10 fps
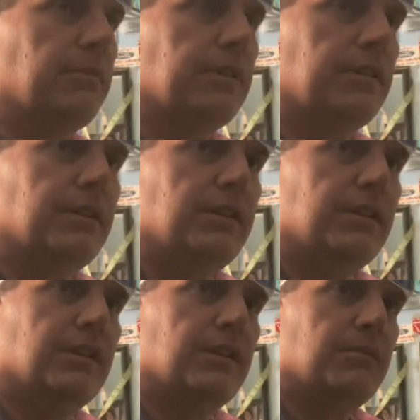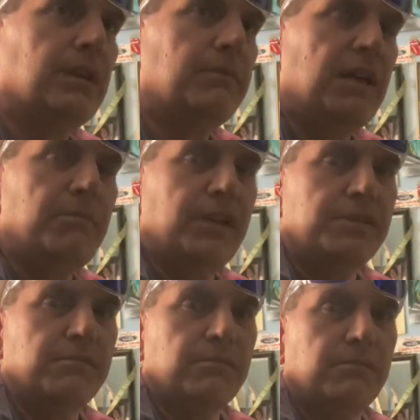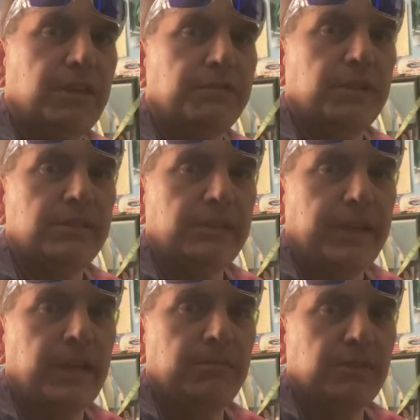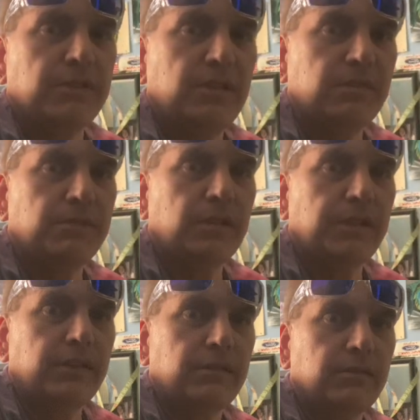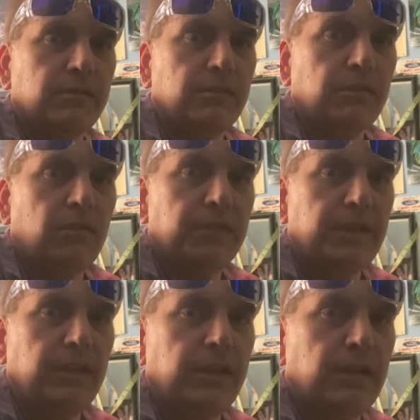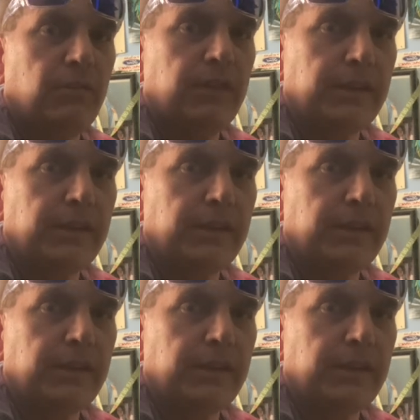but I'm not mentioning my friend's name because he's very low key. I want to